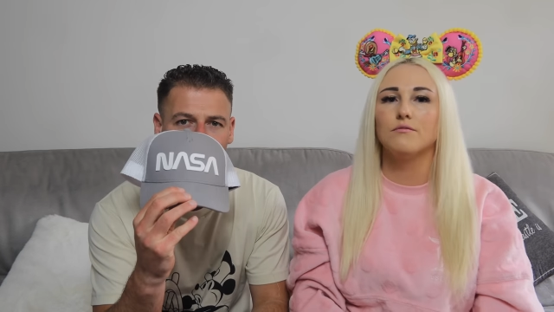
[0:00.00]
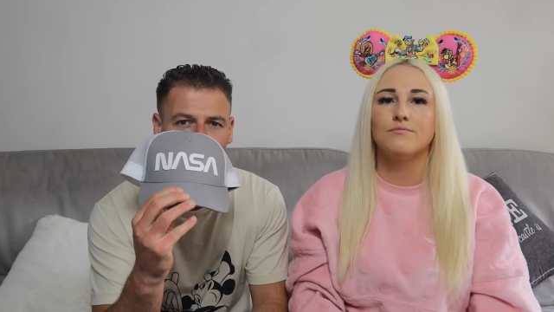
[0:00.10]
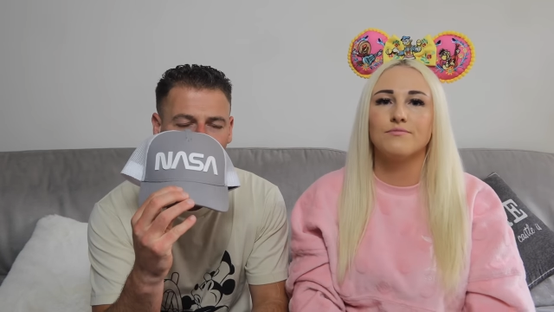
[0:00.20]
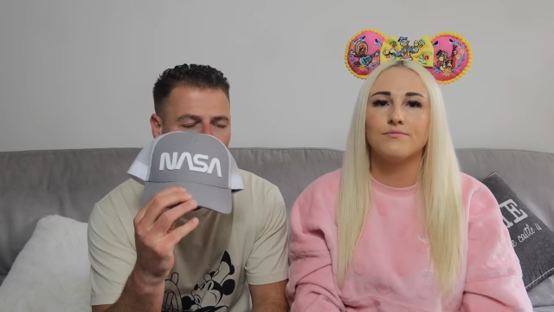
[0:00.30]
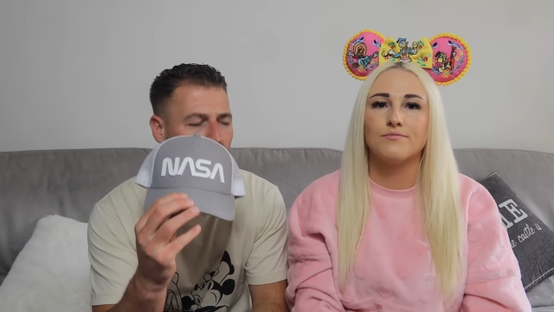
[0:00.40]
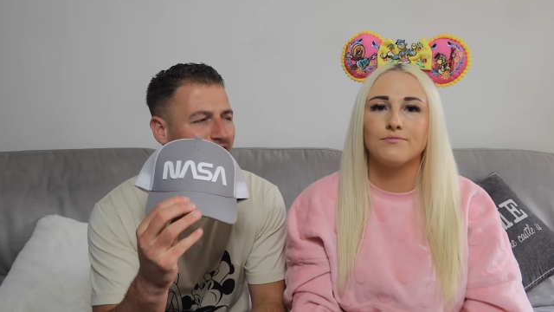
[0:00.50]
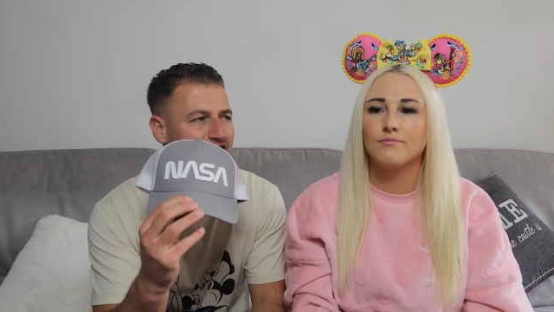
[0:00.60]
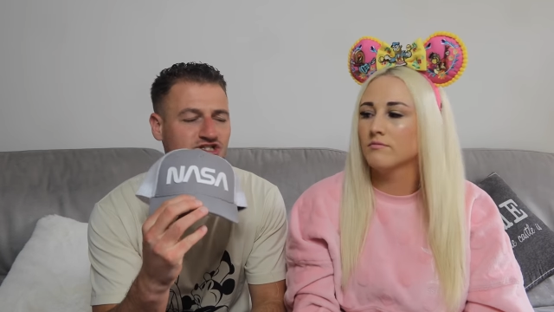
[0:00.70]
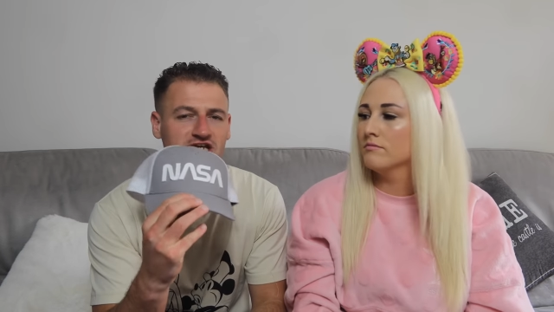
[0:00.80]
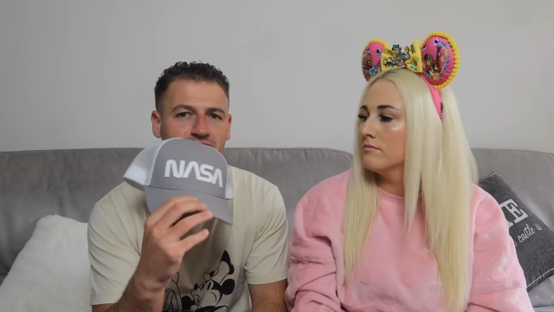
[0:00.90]
Speaker 1: That was
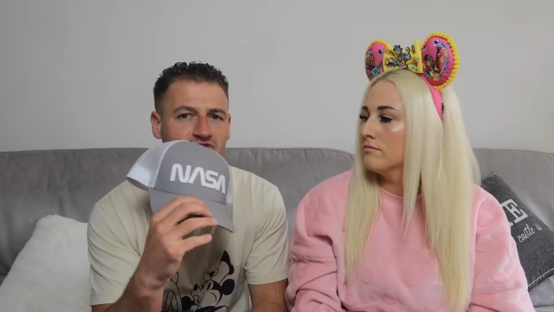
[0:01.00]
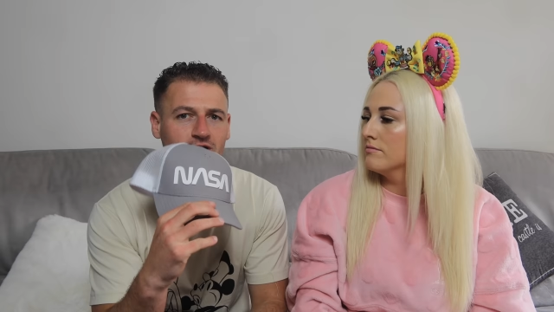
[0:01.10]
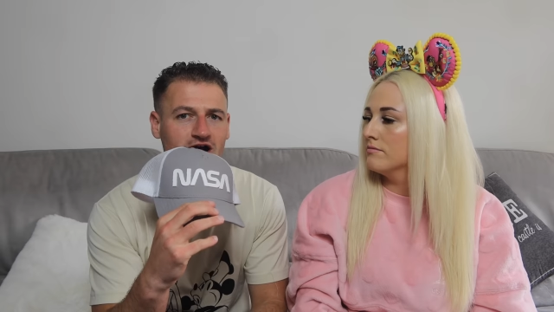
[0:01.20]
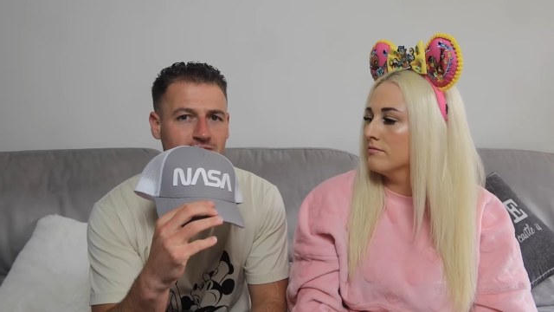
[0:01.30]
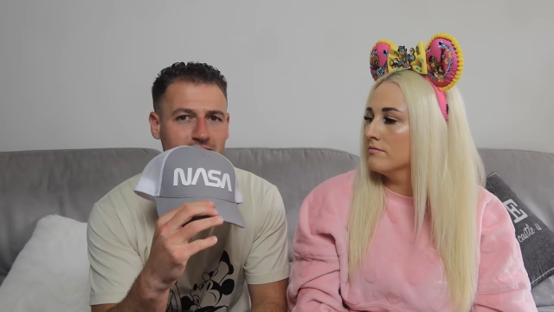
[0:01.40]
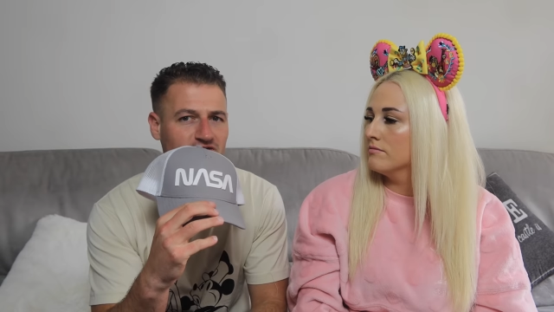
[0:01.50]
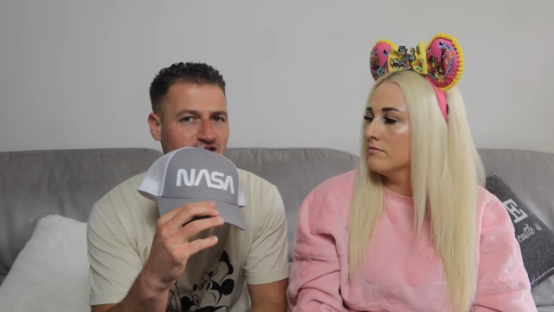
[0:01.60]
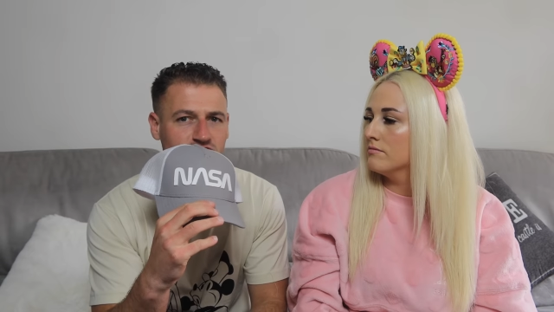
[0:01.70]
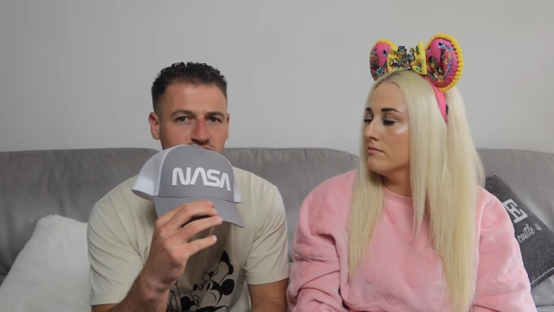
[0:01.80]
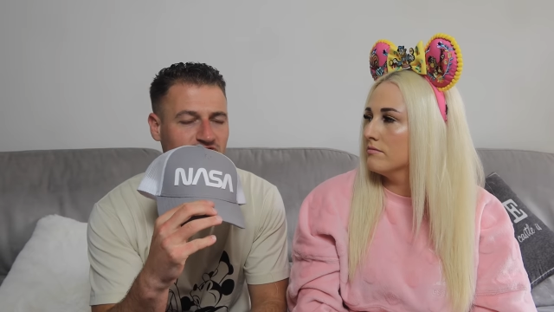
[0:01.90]
quite cheap for what I remember. I think
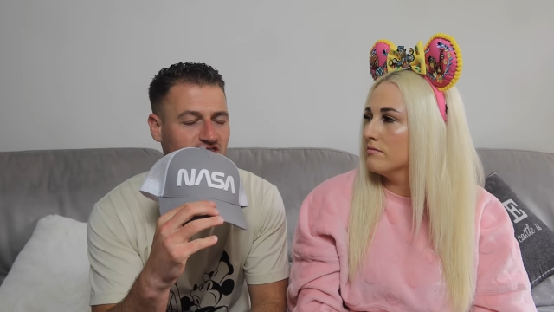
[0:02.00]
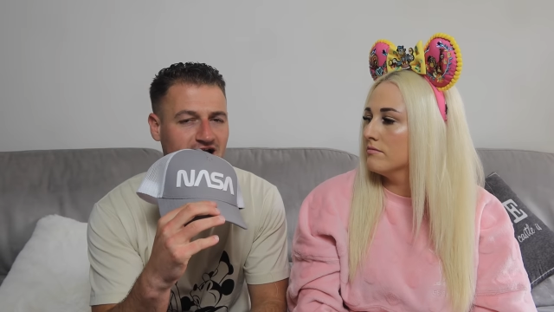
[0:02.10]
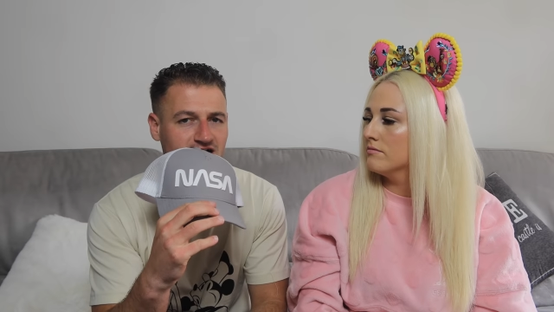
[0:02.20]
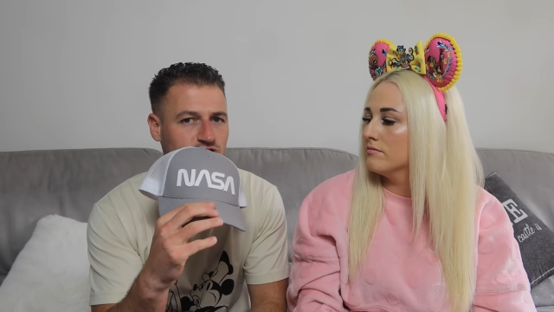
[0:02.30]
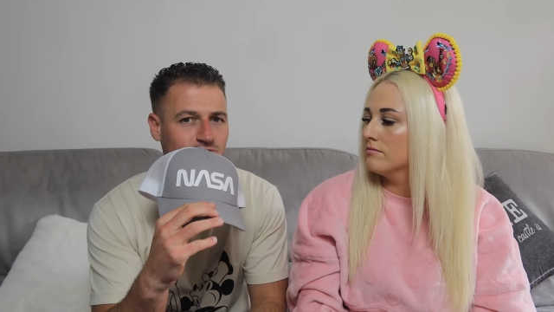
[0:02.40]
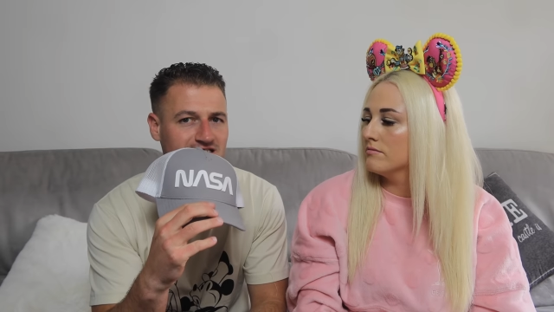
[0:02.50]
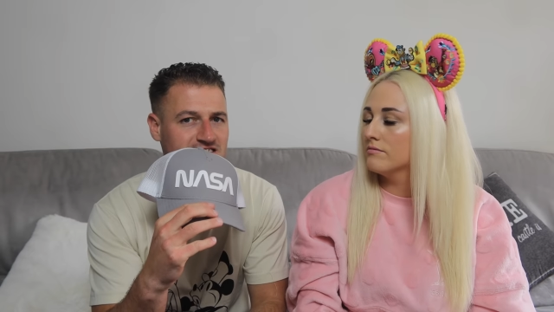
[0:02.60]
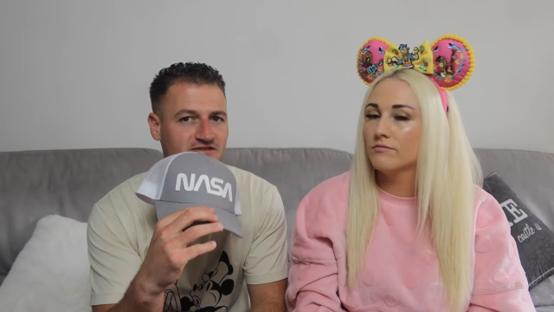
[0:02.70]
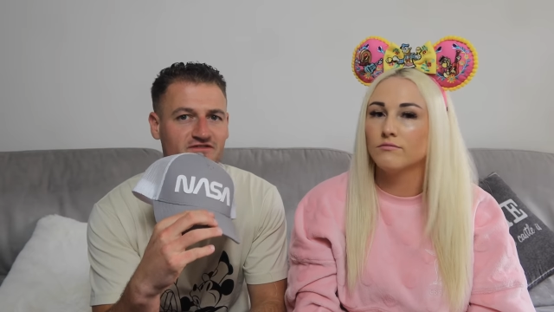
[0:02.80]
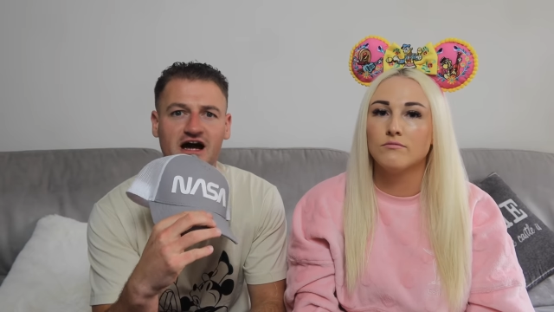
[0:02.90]
it was something like
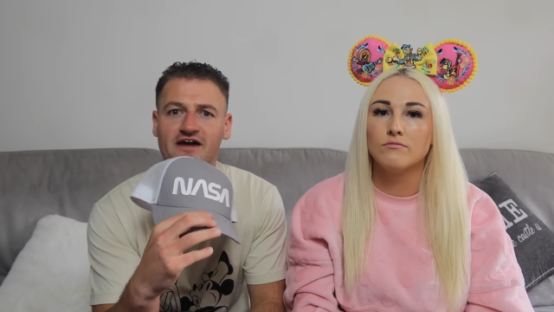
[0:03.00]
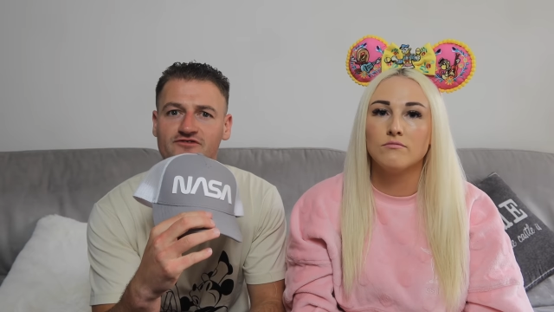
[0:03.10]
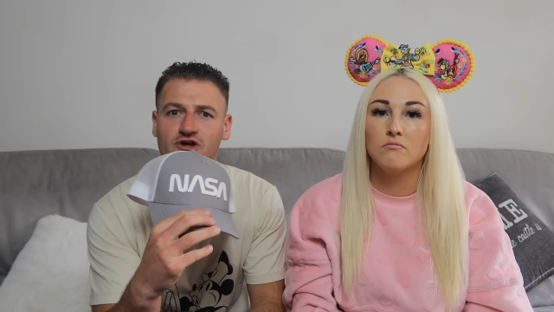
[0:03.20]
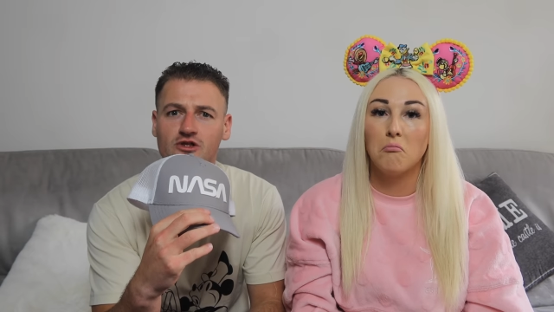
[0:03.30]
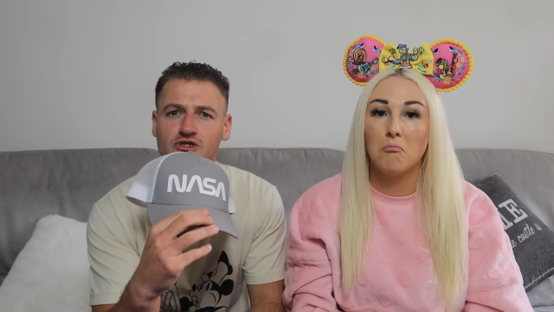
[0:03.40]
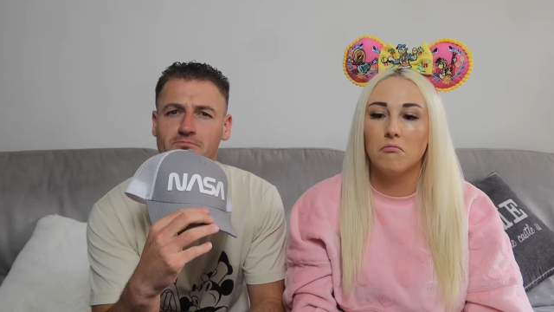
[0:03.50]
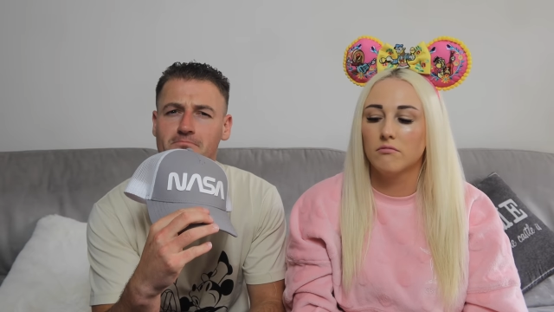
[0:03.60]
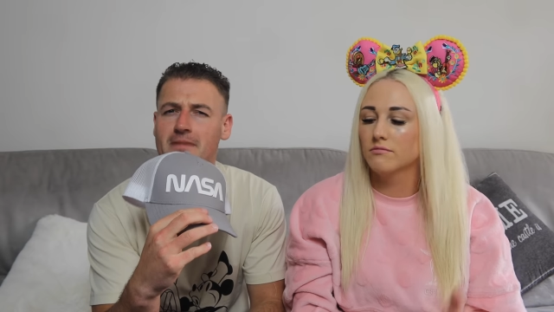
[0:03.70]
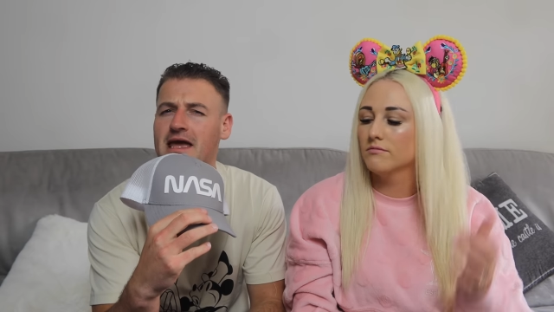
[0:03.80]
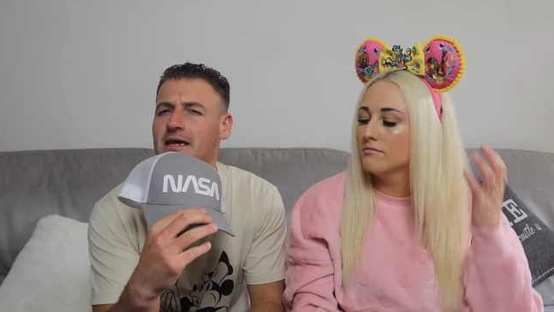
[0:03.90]
twenty five dollars,
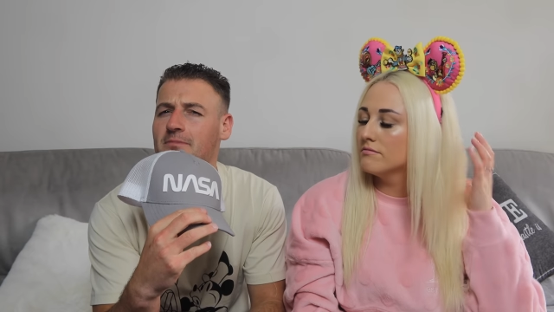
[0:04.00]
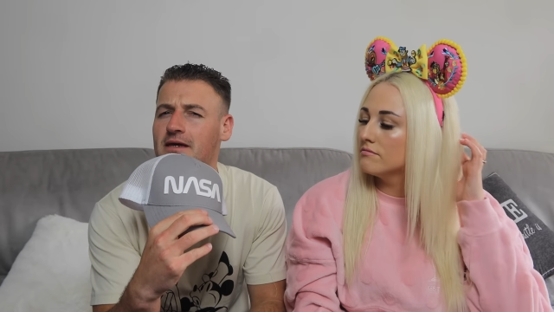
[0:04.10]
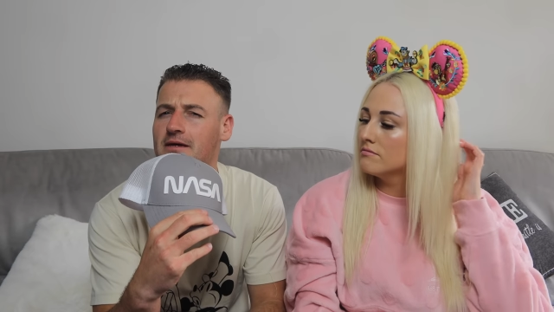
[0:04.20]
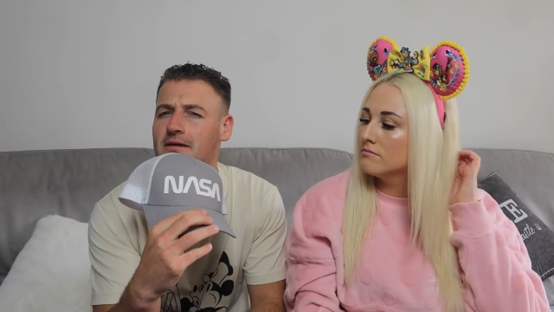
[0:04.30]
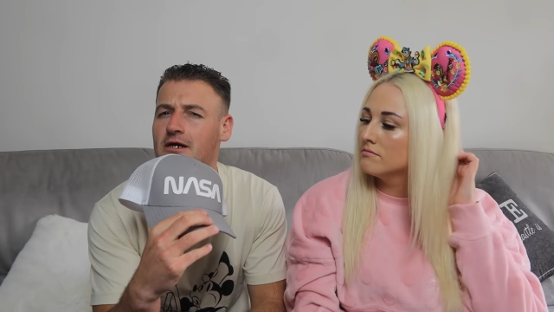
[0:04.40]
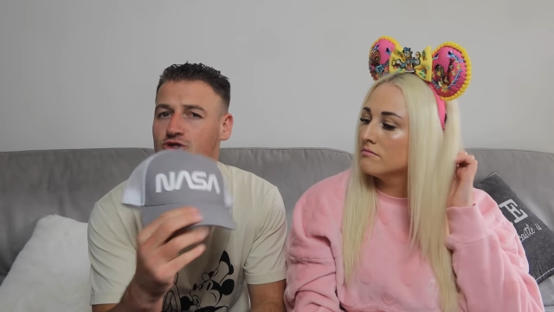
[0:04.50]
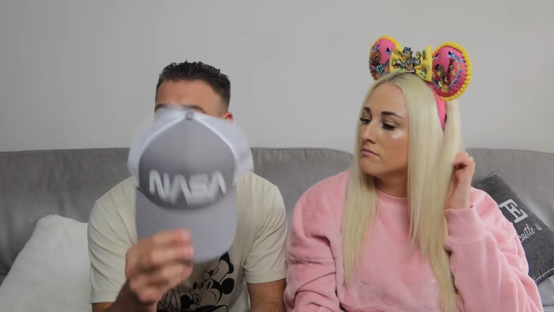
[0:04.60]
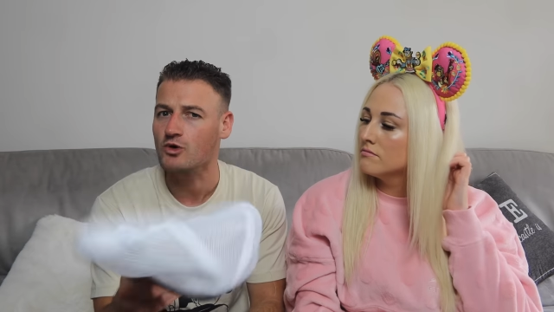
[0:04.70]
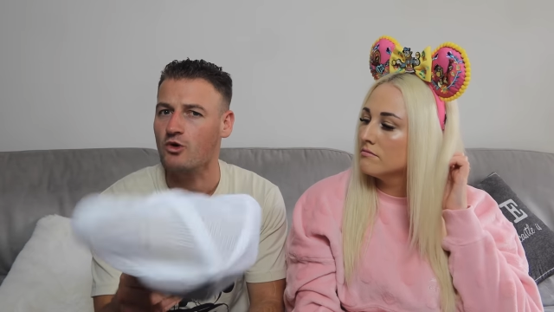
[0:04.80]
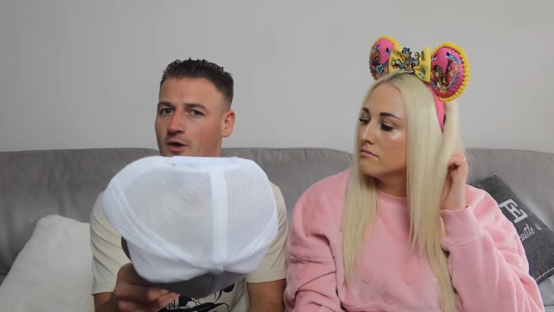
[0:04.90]
maybe.
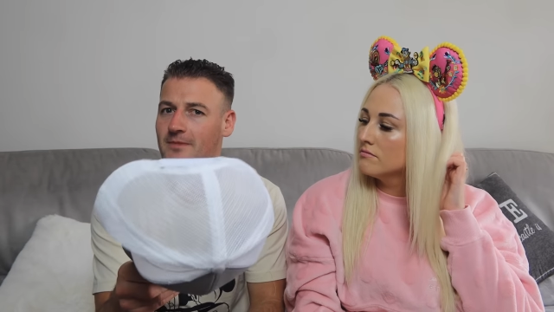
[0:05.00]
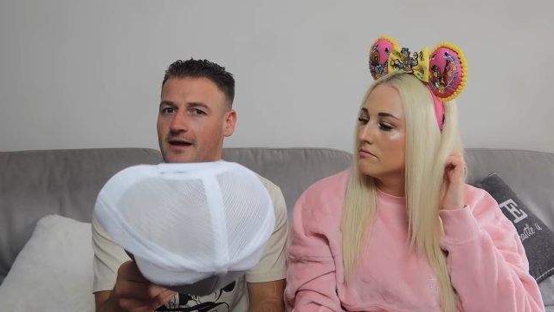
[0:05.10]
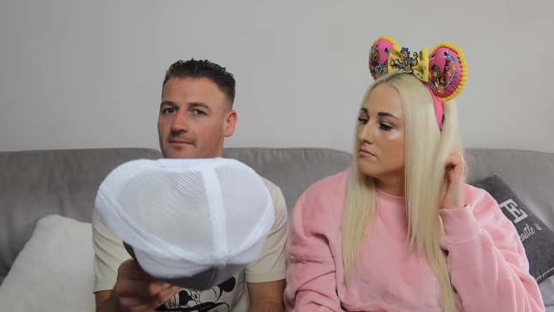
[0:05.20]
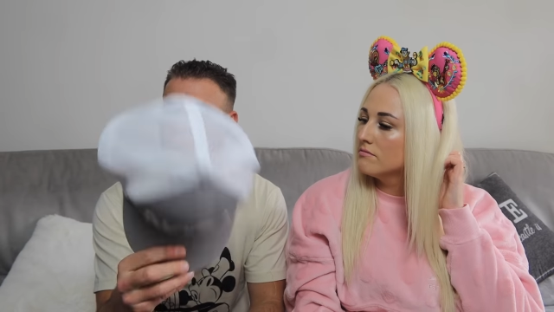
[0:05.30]
Don't quote me,